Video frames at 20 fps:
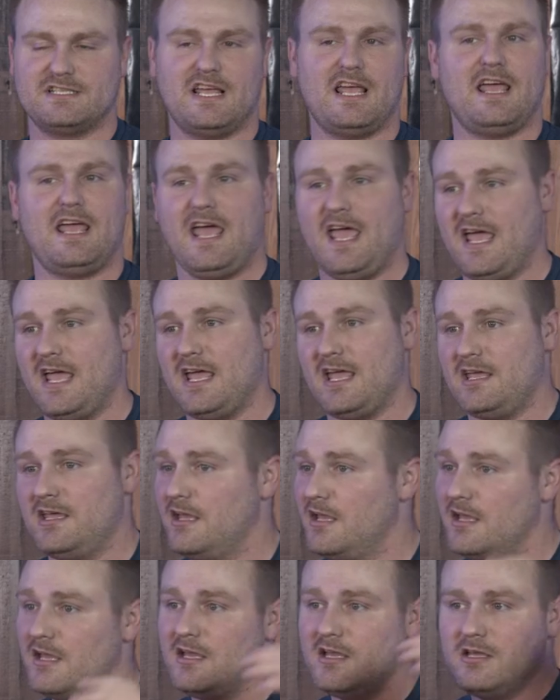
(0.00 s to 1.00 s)
say,
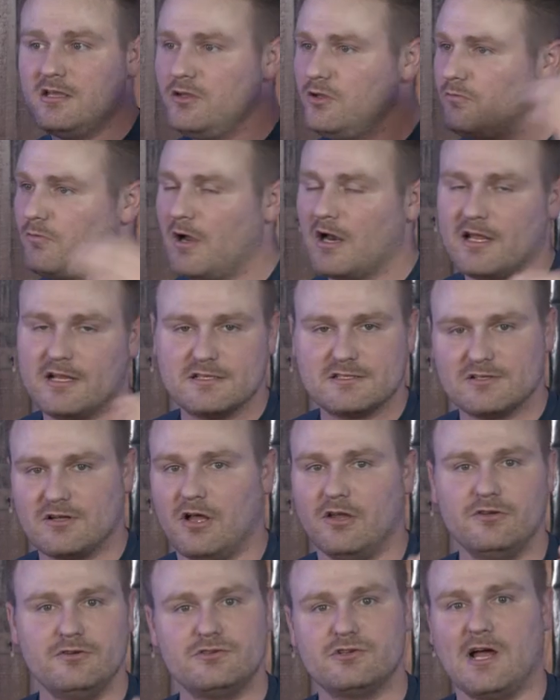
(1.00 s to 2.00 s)
hey, you want to
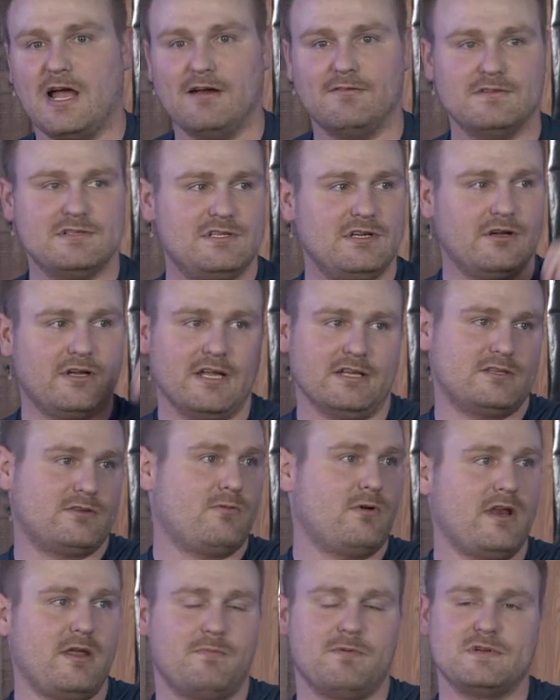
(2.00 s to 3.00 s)
install new drivers, you'll get
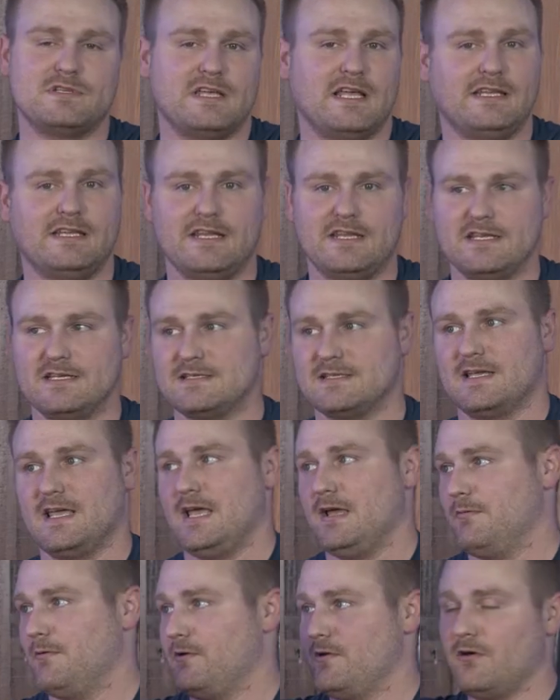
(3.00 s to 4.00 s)
20% to this
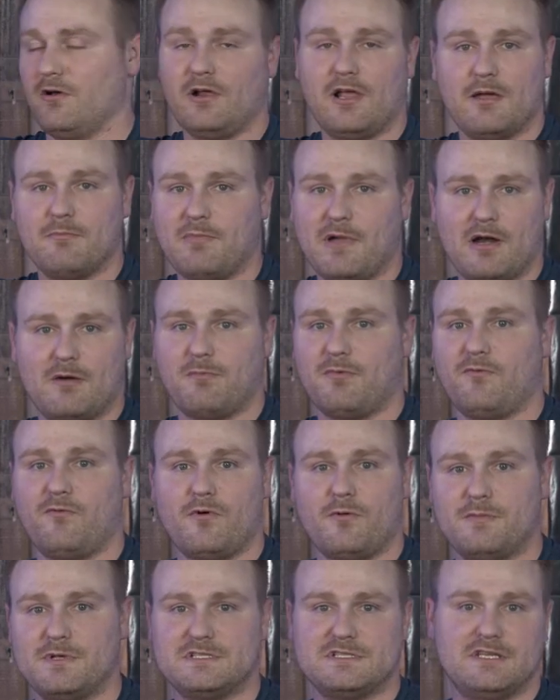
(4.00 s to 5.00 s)
game, or you'll get better
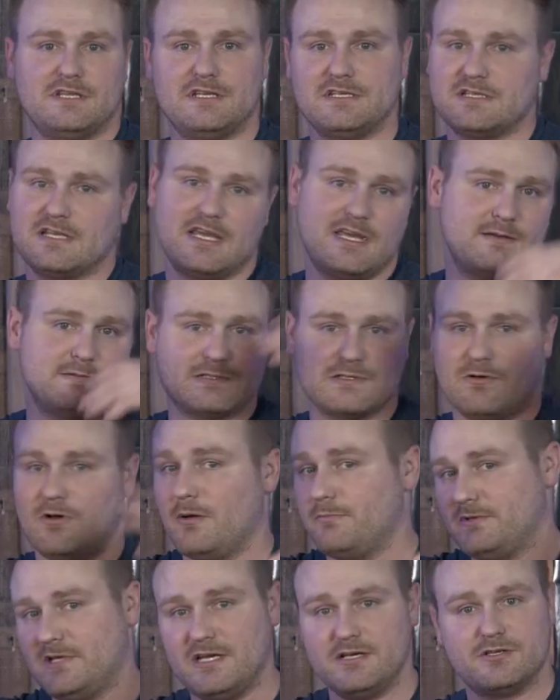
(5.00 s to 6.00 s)
performance in this game, so
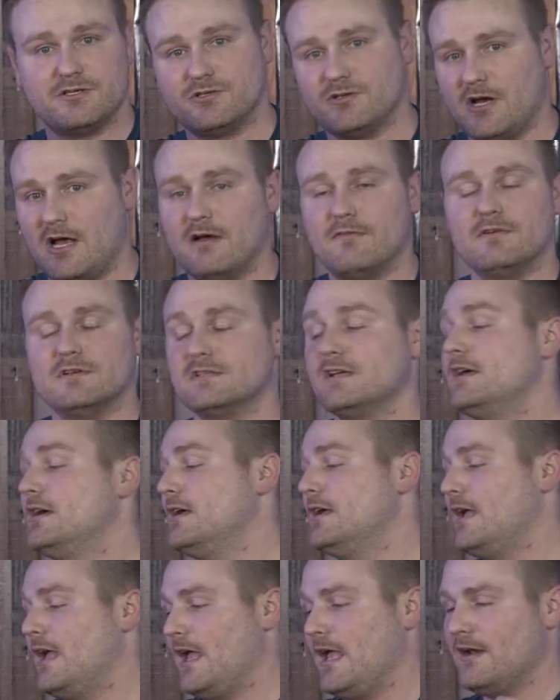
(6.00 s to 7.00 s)
update your drivers.
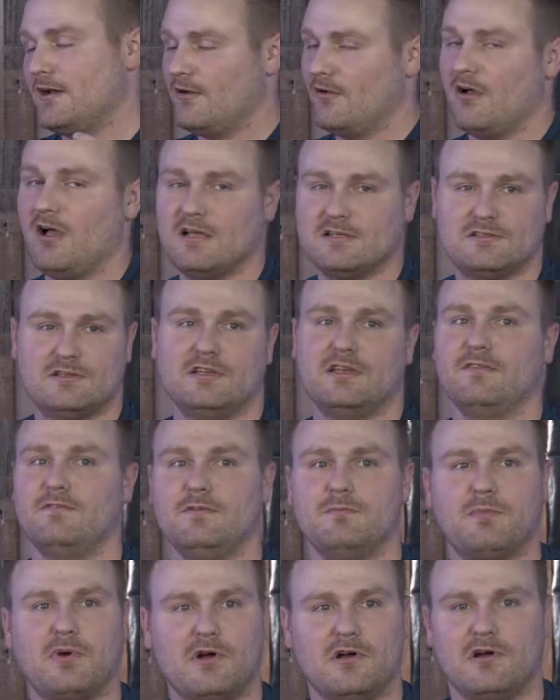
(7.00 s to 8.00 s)
And it'll also
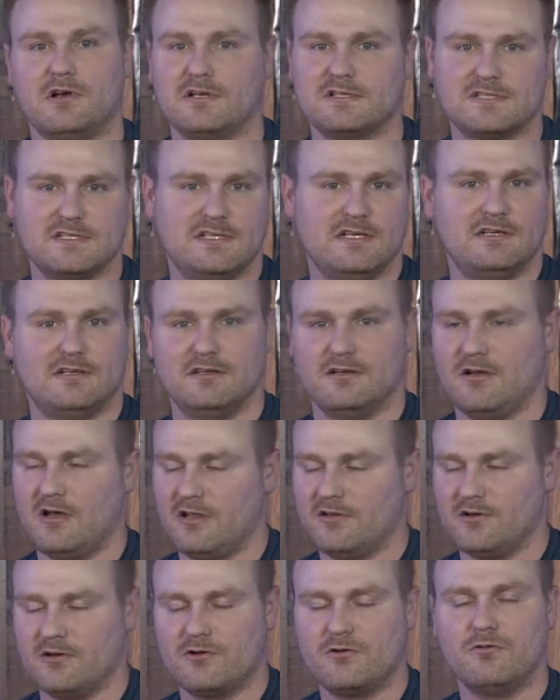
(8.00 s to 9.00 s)
give you perks and
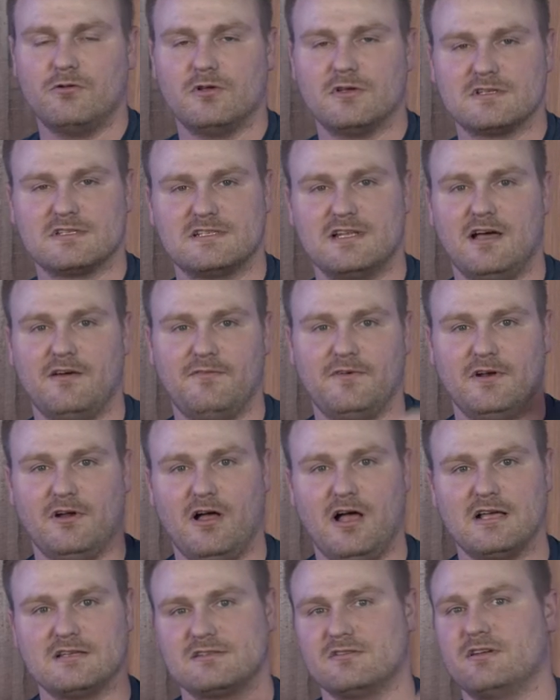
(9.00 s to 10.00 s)
other cool stuff.
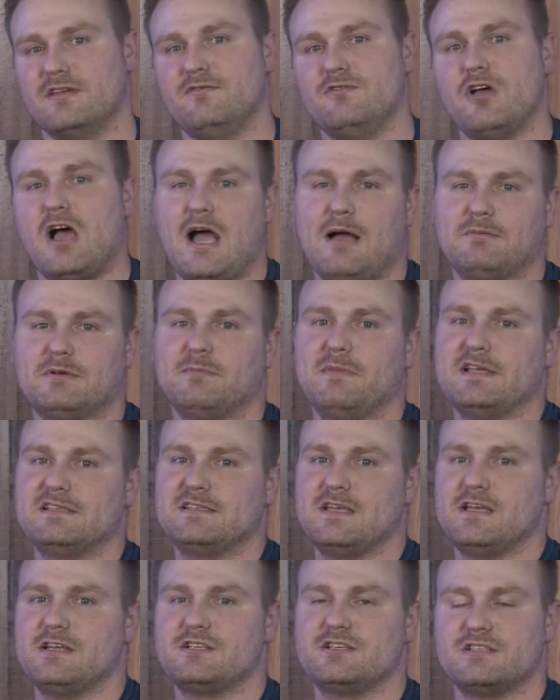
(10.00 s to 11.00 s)
It'll also give you
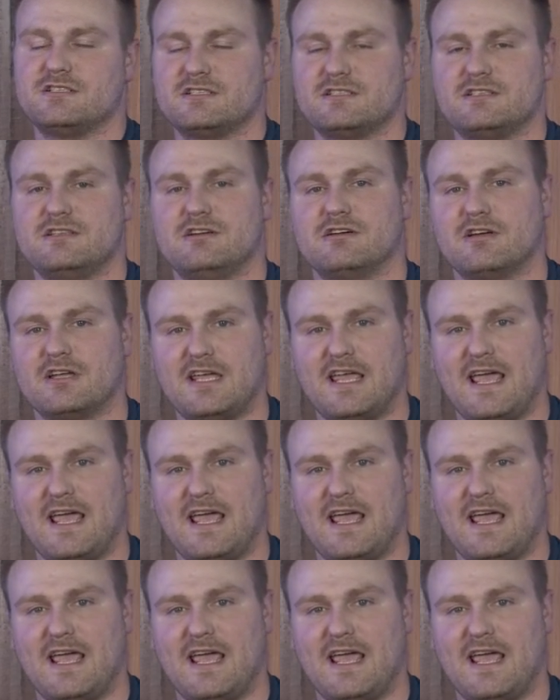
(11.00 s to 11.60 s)
optimizations to your